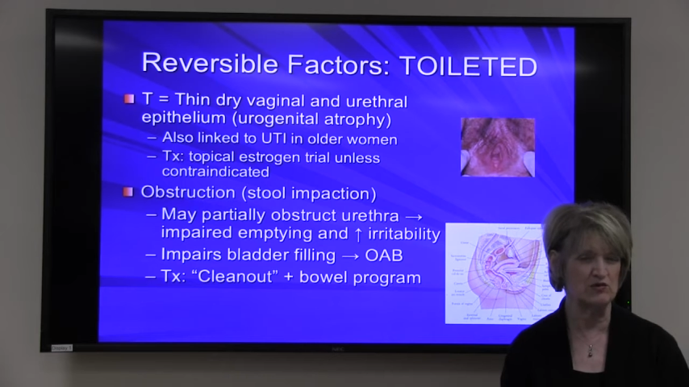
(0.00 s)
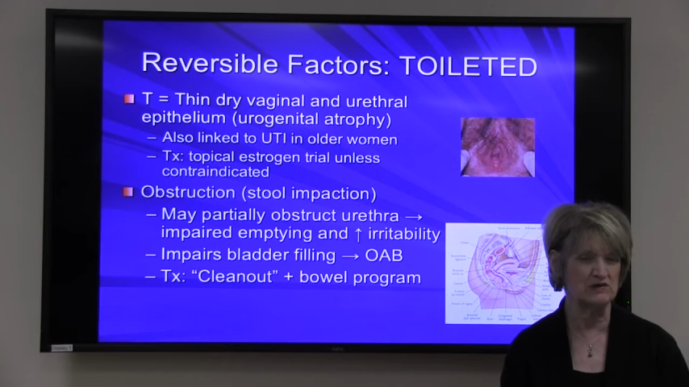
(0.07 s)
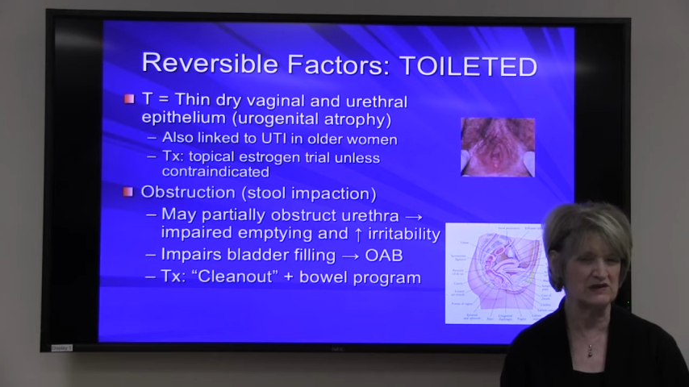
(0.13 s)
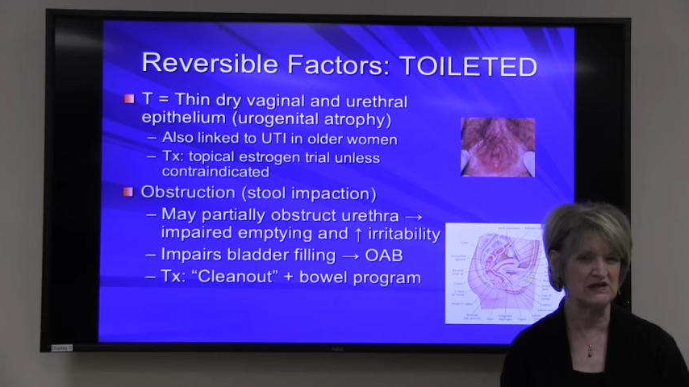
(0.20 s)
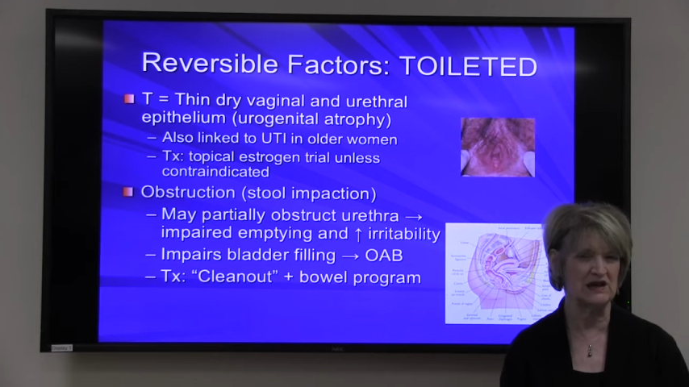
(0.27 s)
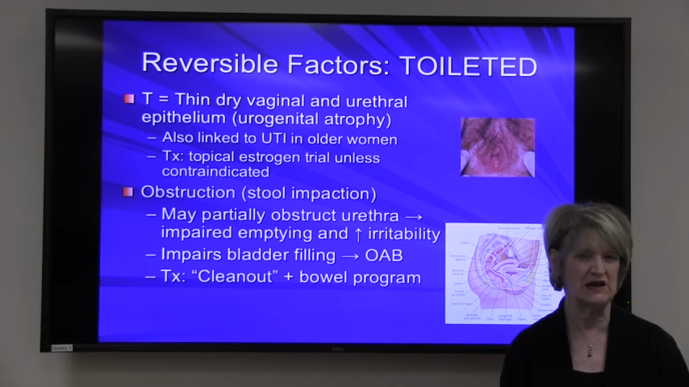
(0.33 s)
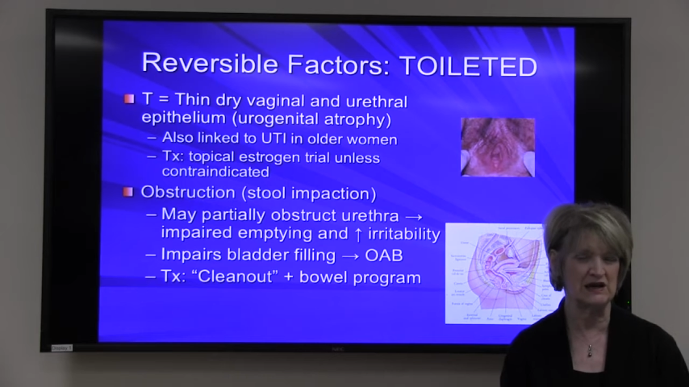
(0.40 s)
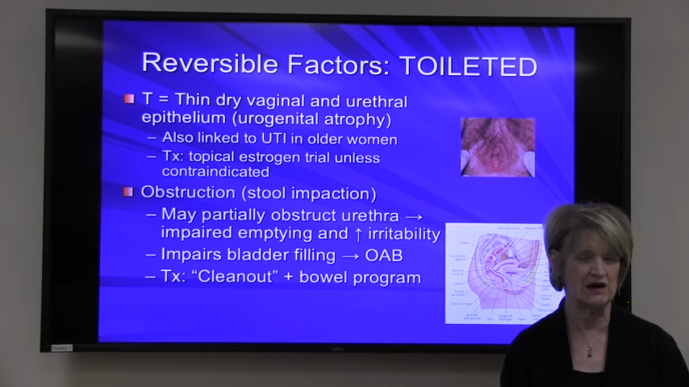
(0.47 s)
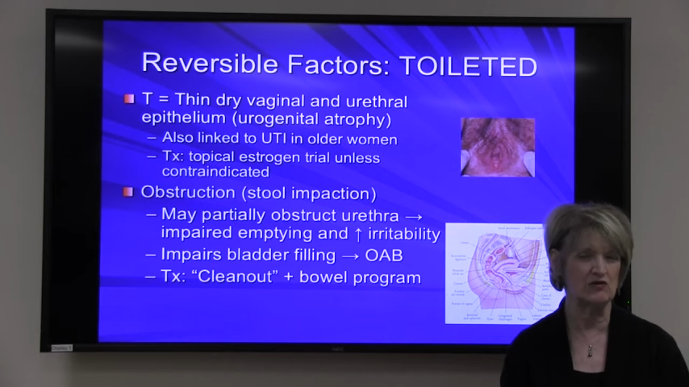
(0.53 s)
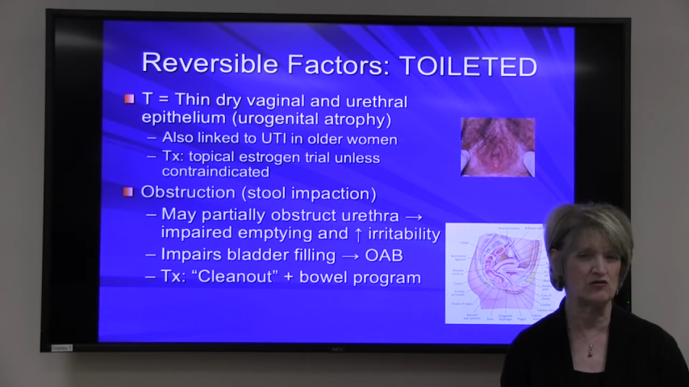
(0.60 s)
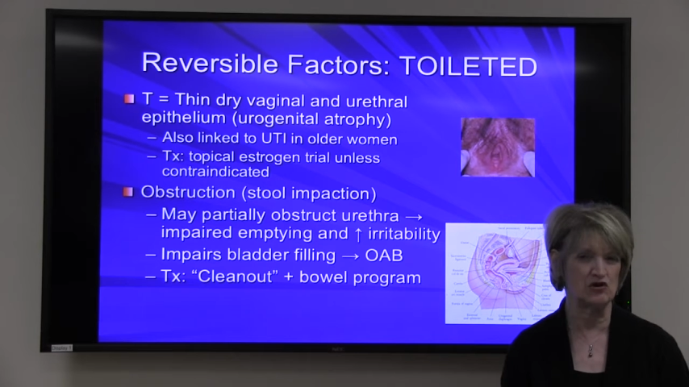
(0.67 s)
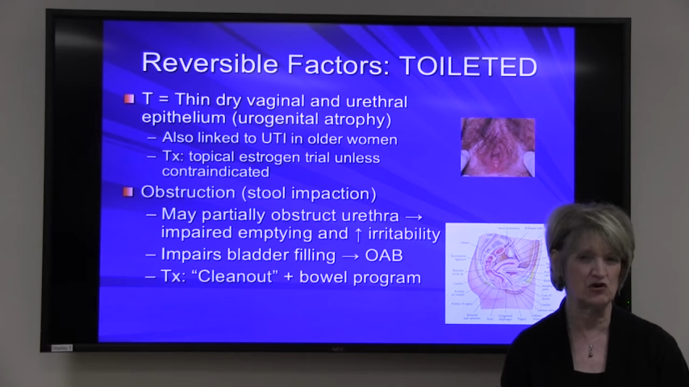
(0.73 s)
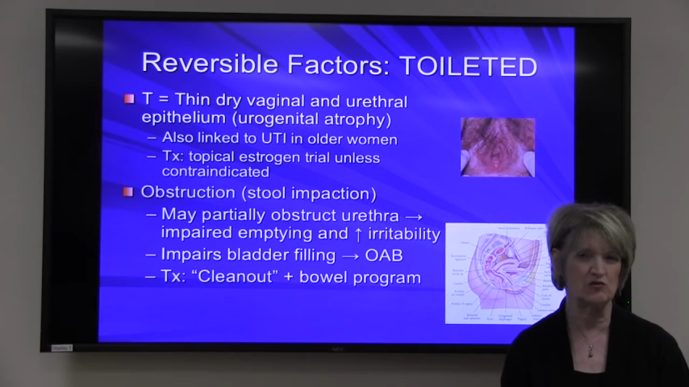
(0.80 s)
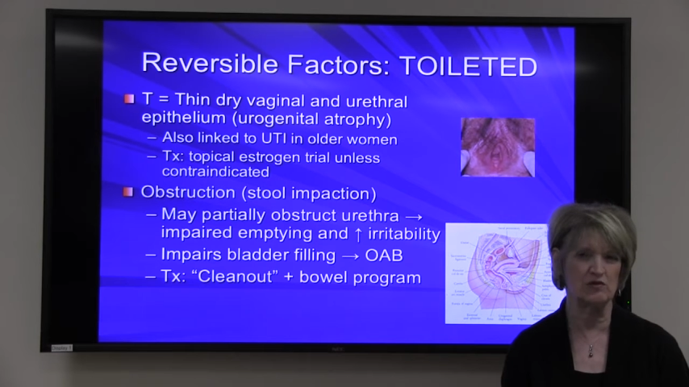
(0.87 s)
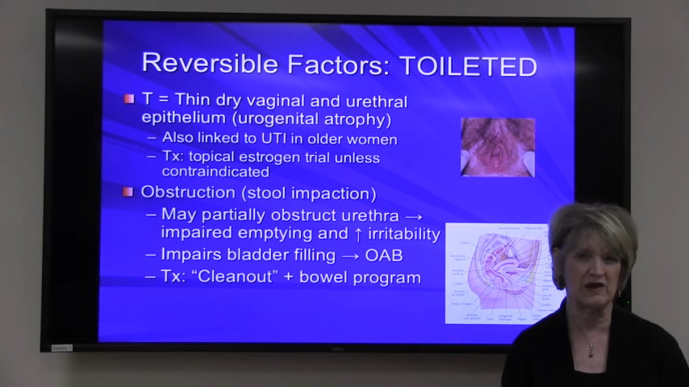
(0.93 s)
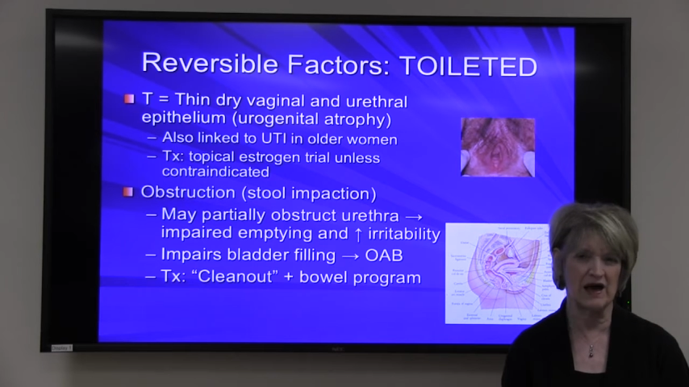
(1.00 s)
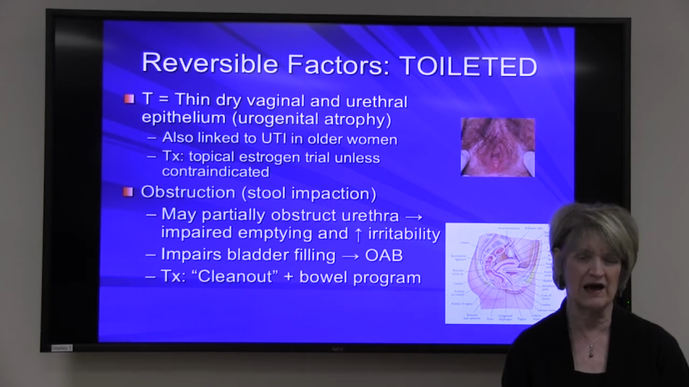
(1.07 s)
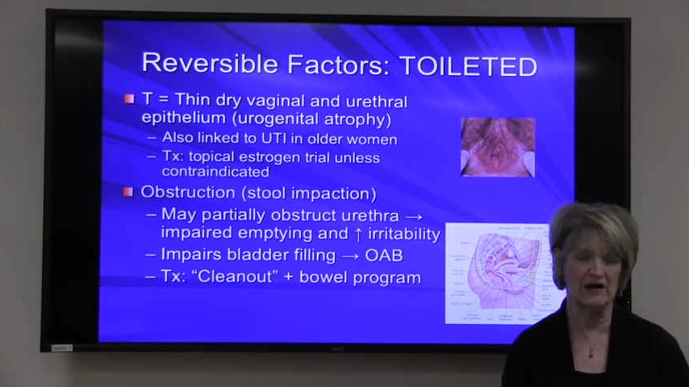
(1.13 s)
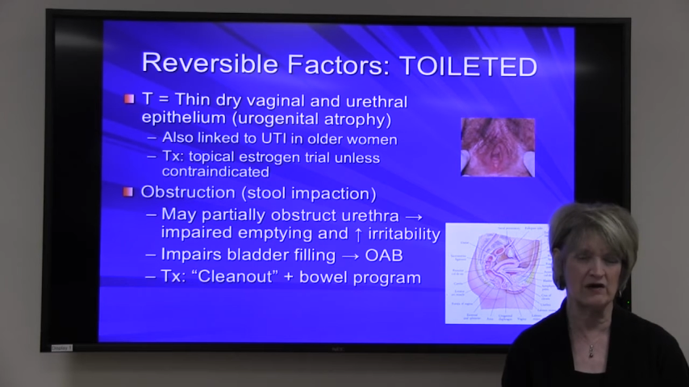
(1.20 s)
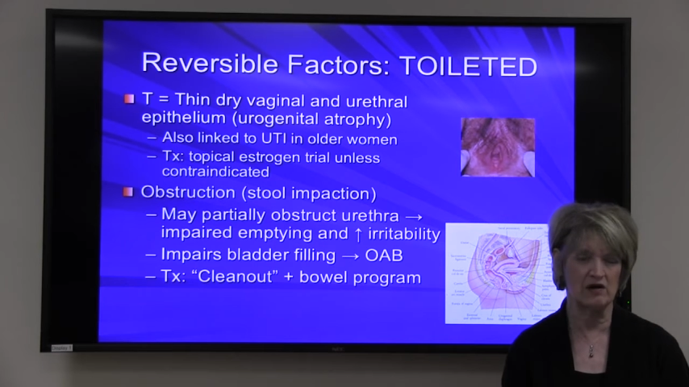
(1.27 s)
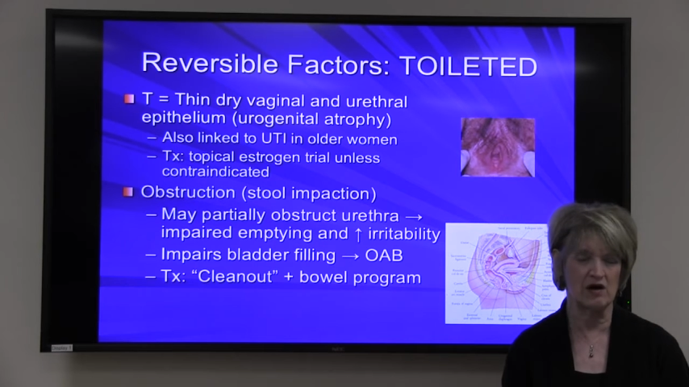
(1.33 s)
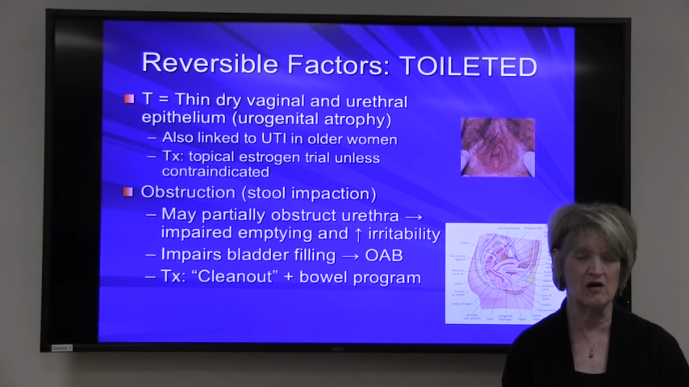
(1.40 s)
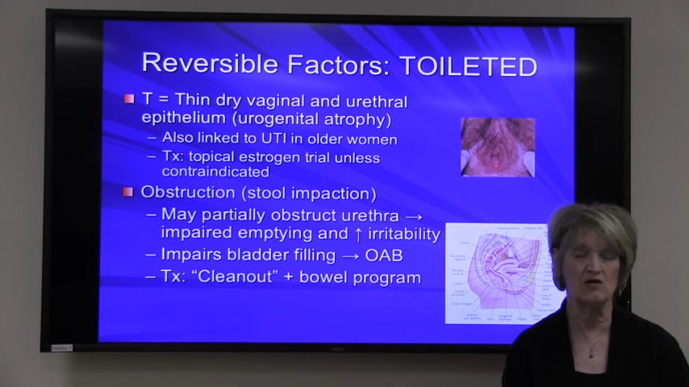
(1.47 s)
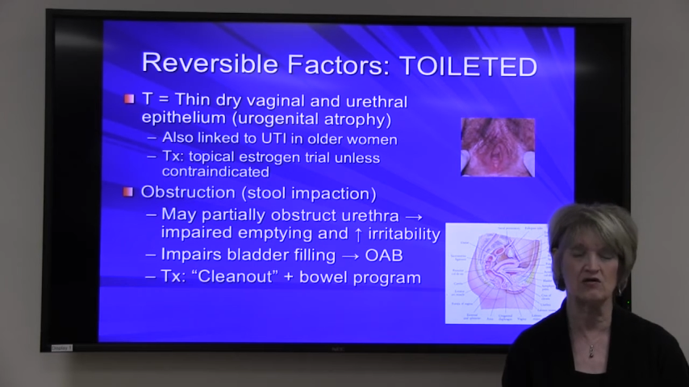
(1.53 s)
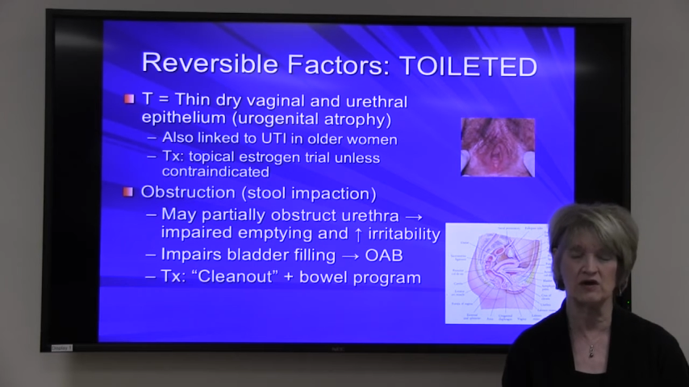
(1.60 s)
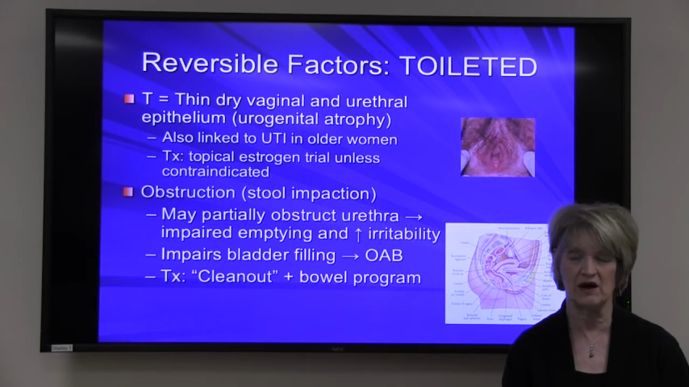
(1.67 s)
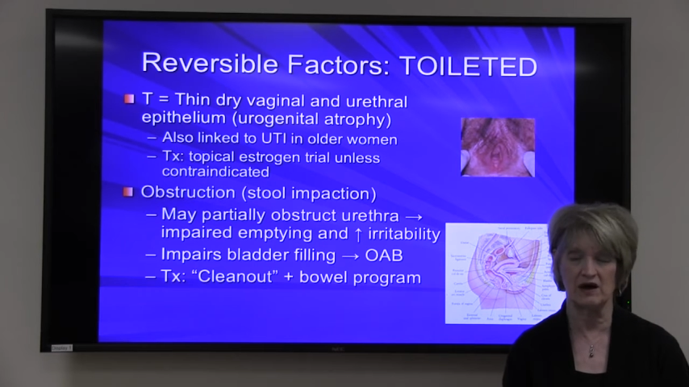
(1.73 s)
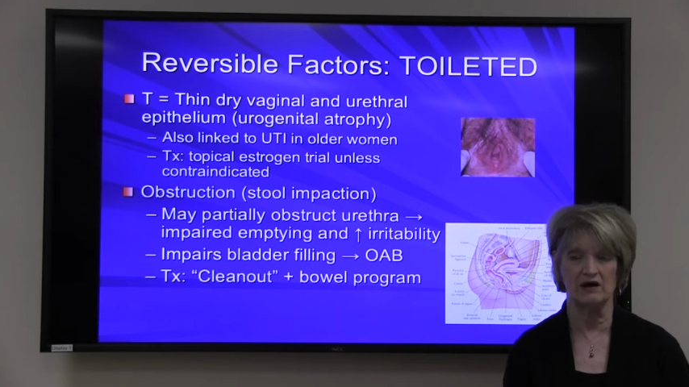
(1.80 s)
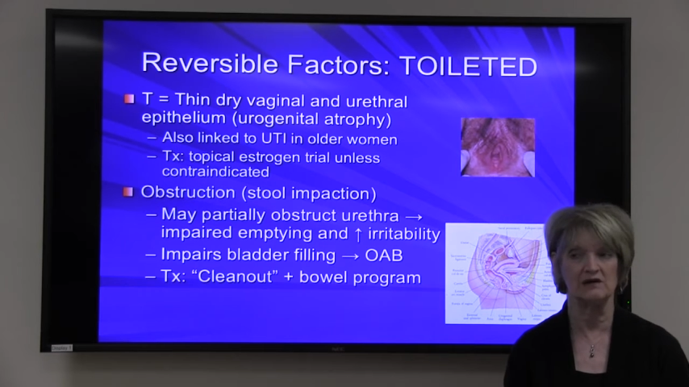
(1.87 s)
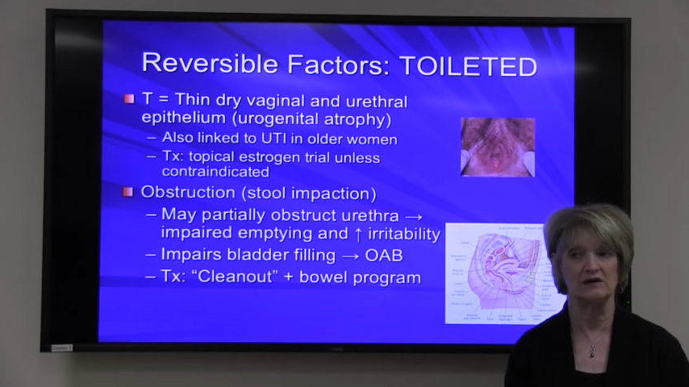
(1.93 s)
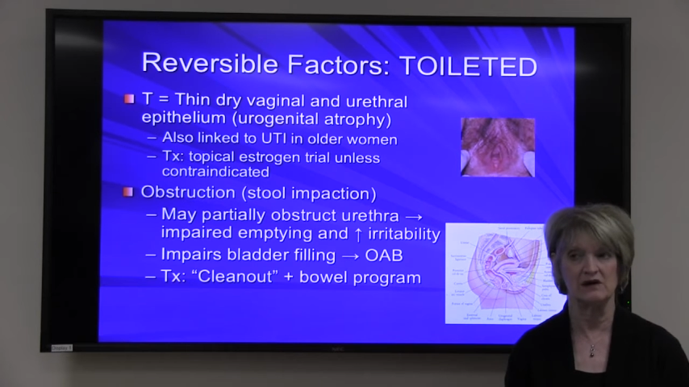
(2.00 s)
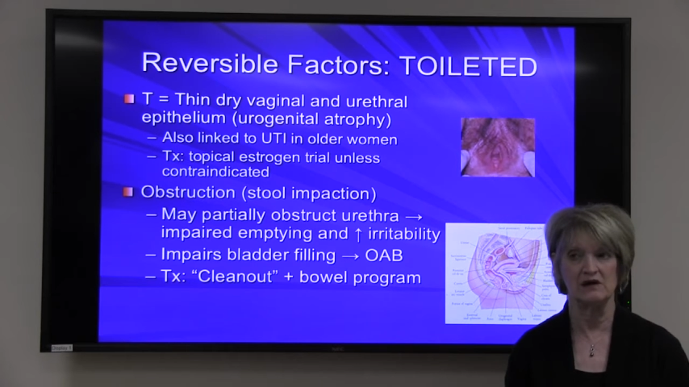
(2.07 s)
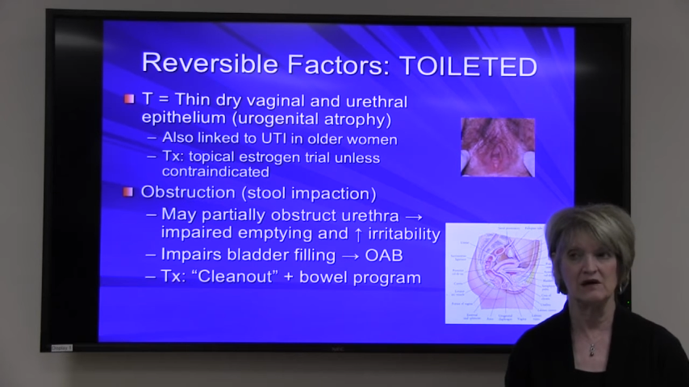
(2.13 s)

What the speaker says: was sitting on your bladder? Oh yeah.